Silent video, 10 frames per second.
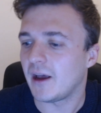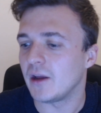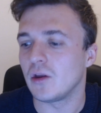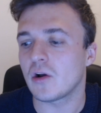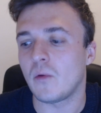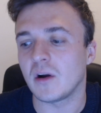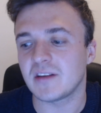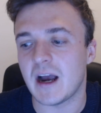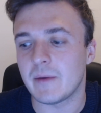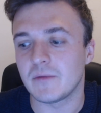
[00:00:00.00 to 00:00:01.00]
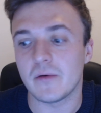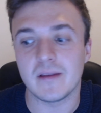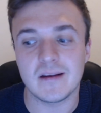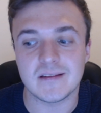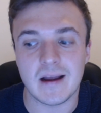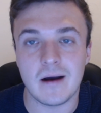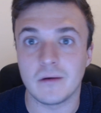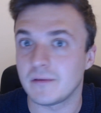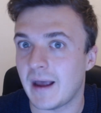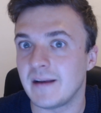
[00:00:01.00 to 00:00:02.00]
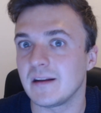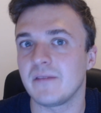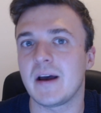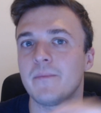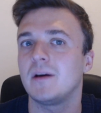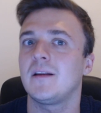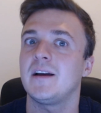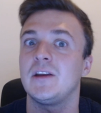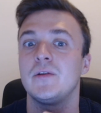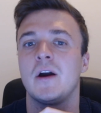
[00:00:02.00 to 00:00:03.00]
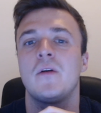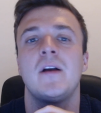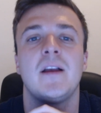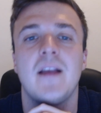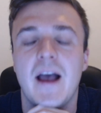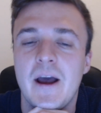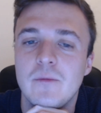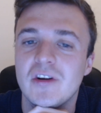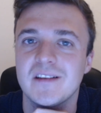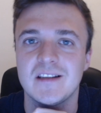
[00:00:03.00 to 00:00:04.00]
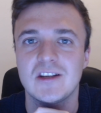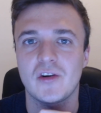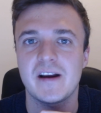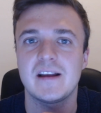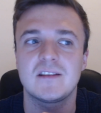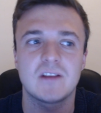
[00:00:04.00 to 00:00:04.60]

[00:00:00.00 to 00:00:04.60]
And look at what time I'm doing this now, end of November, like tricks of the trade.